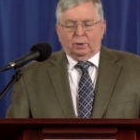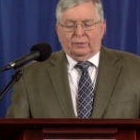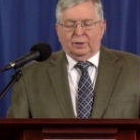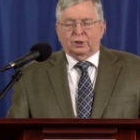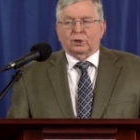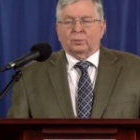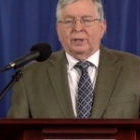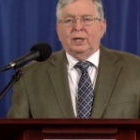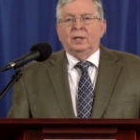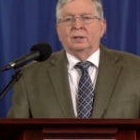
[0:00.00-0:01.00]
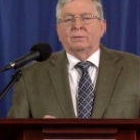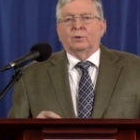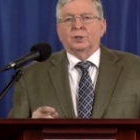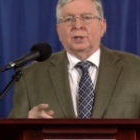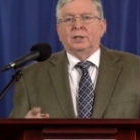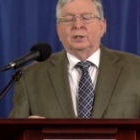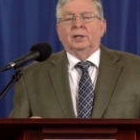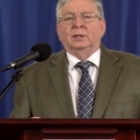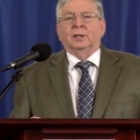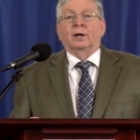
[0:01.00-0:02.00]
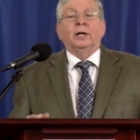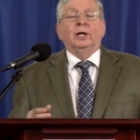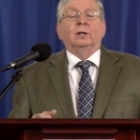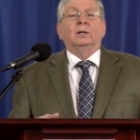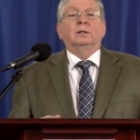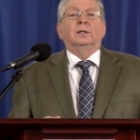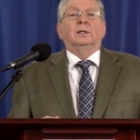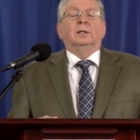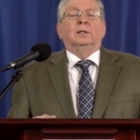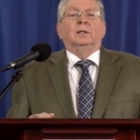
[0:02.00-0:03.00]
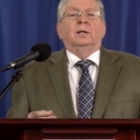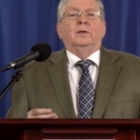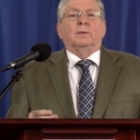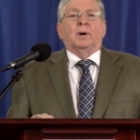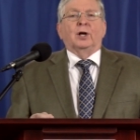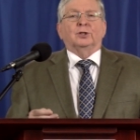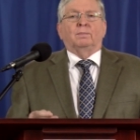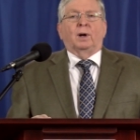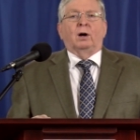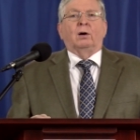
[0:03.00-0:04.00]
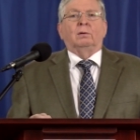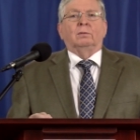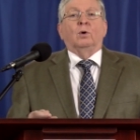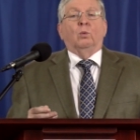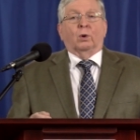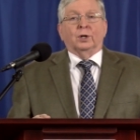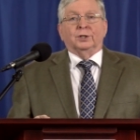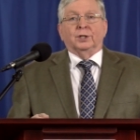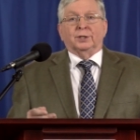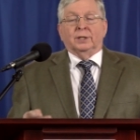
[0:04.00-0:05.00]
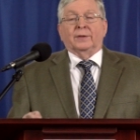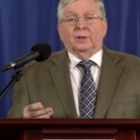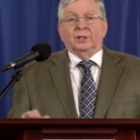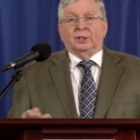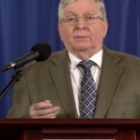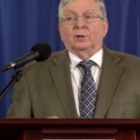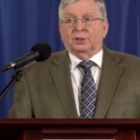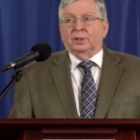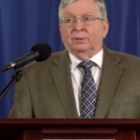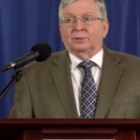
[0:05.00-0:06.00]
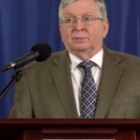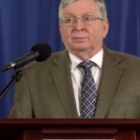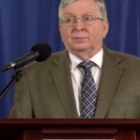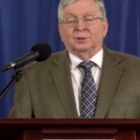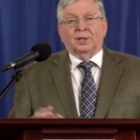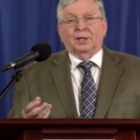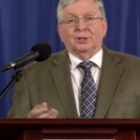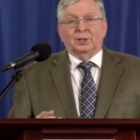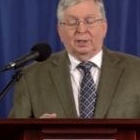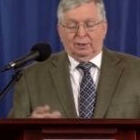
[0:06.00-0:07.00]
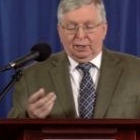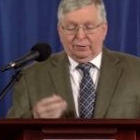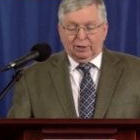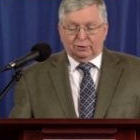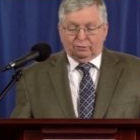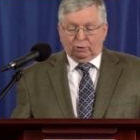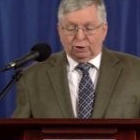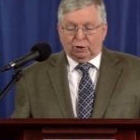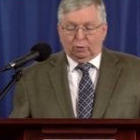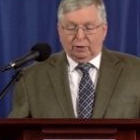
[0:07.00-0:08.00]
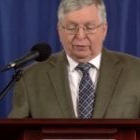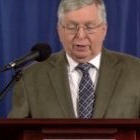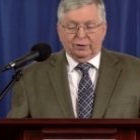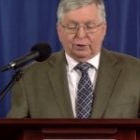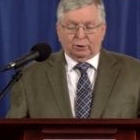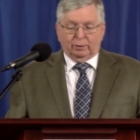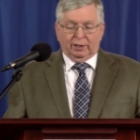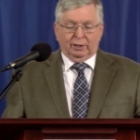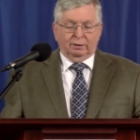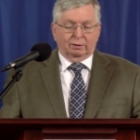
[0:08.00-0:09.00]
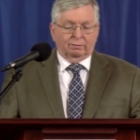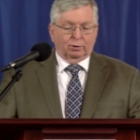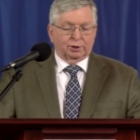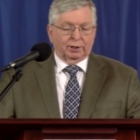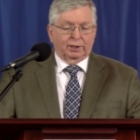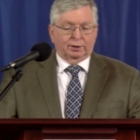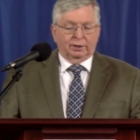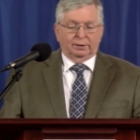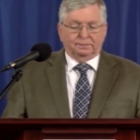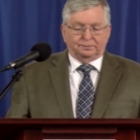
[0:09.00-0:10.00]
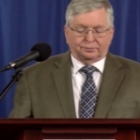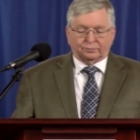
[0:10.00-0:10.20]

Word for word: Corinthians 3, verse 18. Now here, the Apostle Paul warns us not to deceive ourselves. Just like I said. Again, that's 1 Corinthians 3, verse 18.